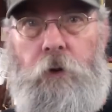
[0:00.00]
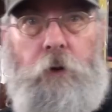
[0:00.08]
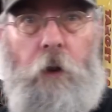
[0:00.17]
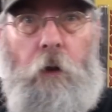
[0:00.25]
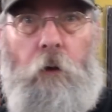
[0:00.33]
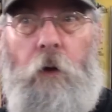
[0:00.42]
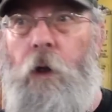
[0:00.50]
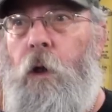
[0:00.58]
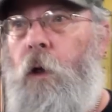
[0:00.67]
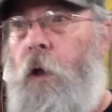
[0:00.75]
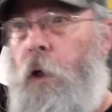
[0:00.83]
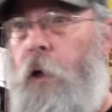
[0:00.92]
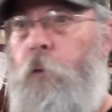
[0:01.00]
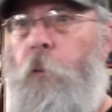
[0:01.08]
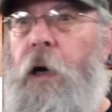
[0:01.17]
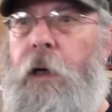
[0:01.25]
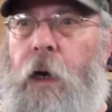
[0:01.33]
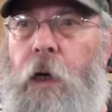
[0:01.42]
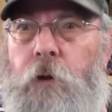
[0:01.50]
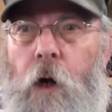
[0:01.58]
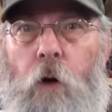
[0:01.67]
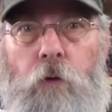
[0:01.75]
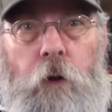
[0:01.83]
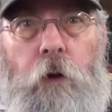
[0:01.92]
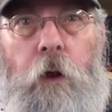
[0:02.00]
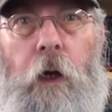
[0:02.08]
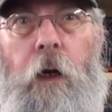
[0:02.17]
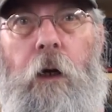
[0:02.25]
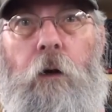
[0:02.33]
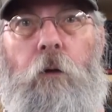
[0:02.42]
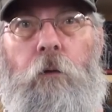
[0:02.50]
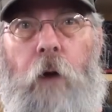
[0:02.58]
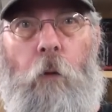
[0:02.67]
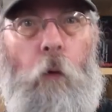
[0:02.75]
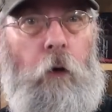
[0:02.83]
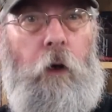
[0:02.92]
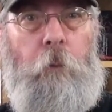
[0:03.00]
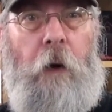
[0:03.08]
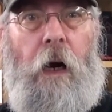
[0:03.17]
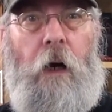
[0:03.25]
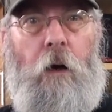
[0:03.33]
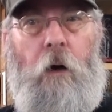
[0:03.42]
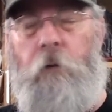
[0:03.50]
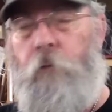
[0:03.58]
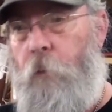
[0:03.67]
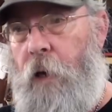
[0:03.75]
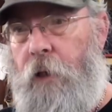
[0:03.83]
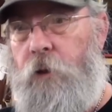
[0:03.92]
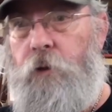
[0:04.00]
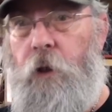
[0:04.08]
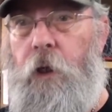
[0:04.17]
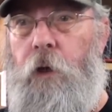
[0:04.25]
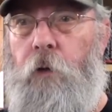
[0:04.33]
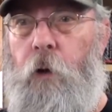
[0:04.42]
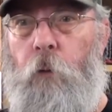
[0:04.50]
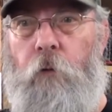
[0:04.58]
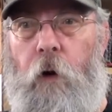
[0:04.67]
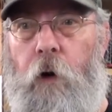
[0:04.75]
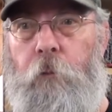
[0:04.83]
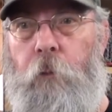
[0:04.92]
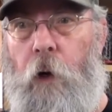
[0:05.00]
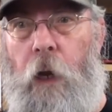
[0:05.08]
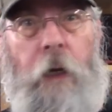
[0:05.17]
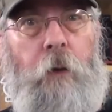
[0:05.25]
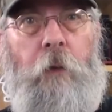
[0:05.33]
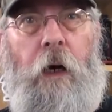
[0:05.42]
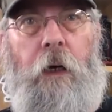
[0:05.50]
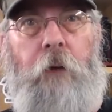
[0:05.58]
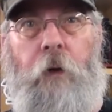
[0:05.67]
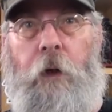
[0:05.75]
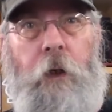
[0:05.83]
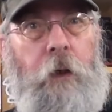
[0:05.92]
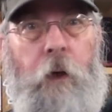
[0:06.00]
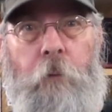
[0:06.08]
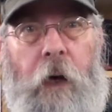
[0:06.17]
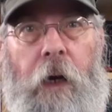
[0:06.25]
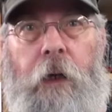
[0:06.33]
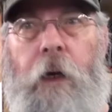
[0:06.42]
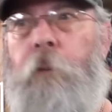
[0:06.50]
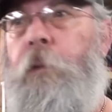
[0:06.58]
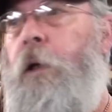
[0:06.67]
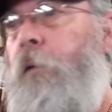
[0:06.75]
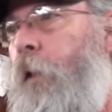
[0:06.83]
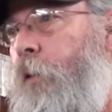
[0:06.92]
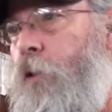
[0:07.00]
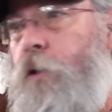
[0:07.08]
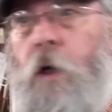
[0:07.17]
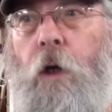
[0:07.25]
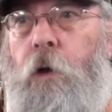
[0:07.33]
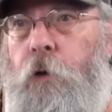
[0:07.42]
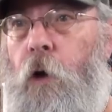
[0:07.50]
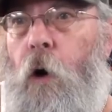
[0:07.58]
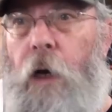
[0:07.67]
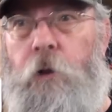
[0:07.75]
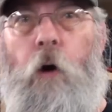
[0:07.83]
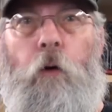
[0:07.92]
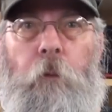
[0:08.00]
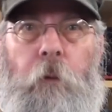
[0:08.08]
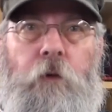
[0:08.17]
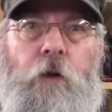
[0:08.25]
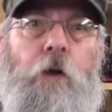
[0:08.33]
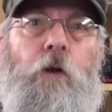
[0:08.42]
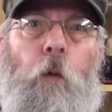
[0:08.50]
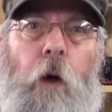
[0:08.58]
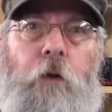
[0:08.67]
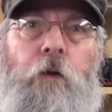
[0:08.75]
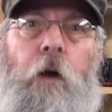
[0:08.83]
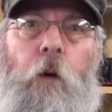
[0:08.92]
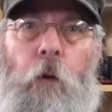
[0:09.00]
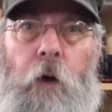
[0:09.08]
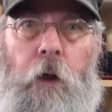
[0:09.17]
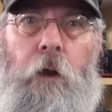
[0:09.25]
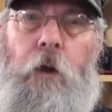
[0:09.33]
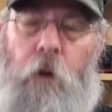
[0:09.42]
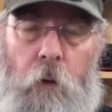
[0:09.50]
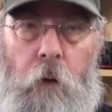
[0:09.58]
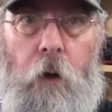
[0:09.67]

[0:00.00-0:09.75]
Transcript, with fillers: to sell. And everybody I talked to today that wanted to buy a gun from out of state, they were very polite about it. They didn't get mad at me. They just, you know, I told them the situation that we're in here.